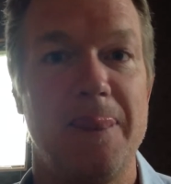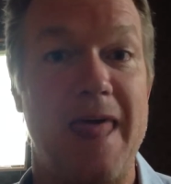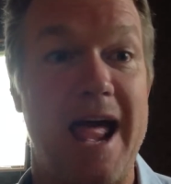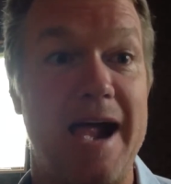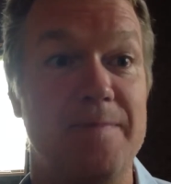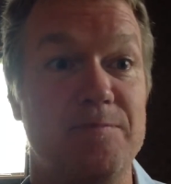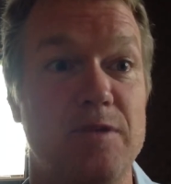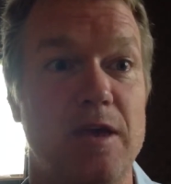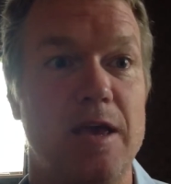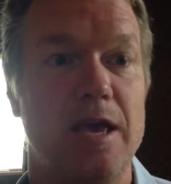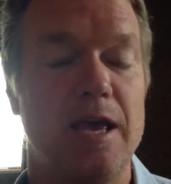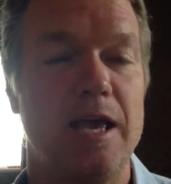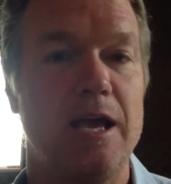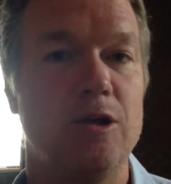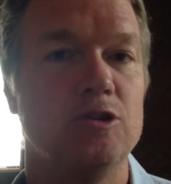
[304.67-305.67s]
that
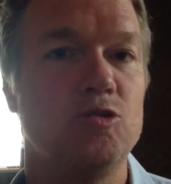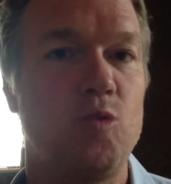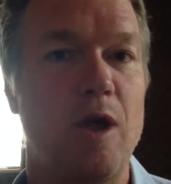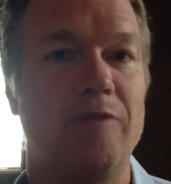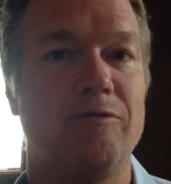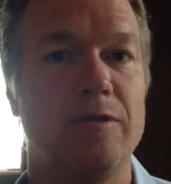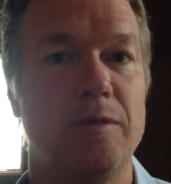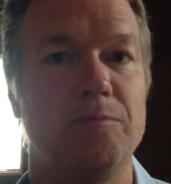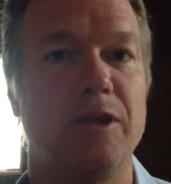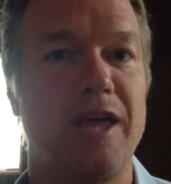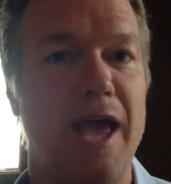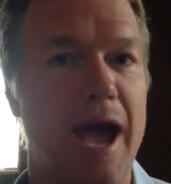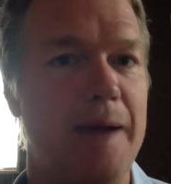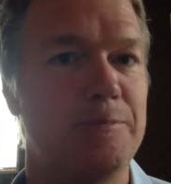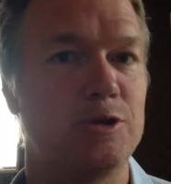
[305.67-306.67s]
here's a way for them to
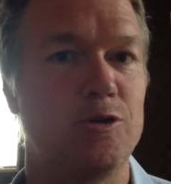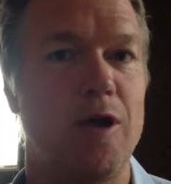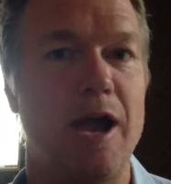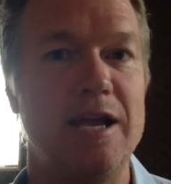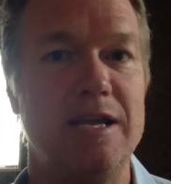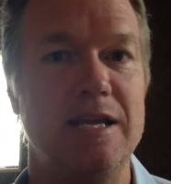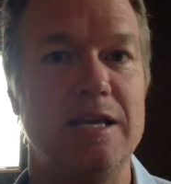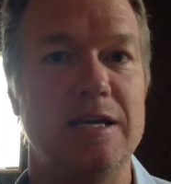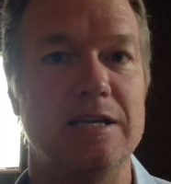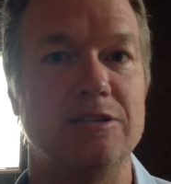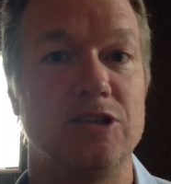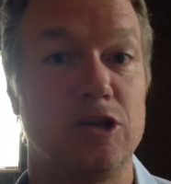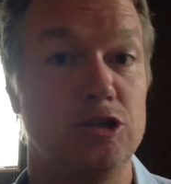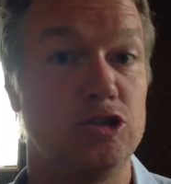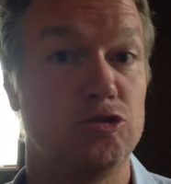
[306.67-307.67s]
capture
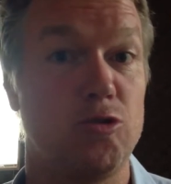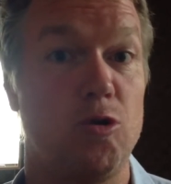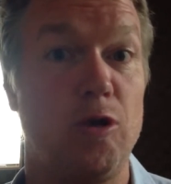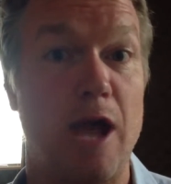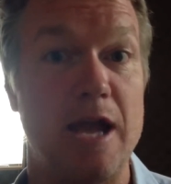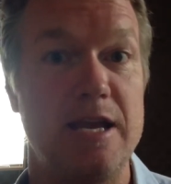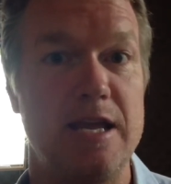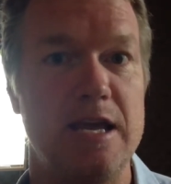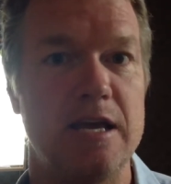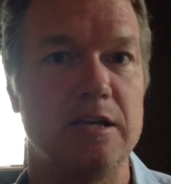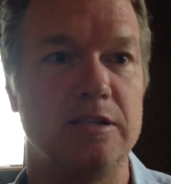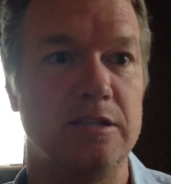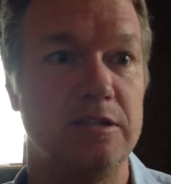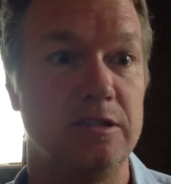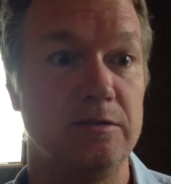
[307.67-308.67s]
ideas, control
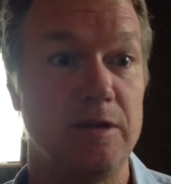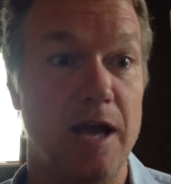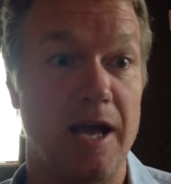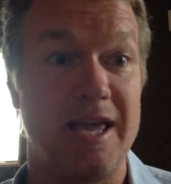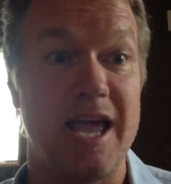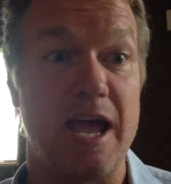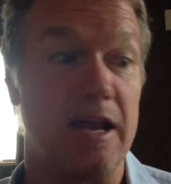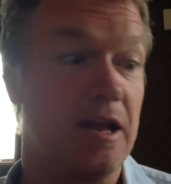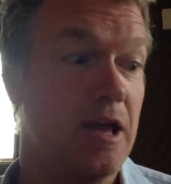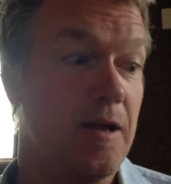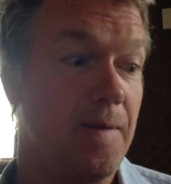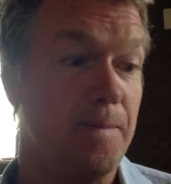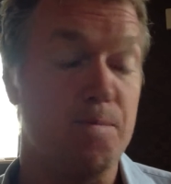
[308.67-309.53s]
ideas, and to, again,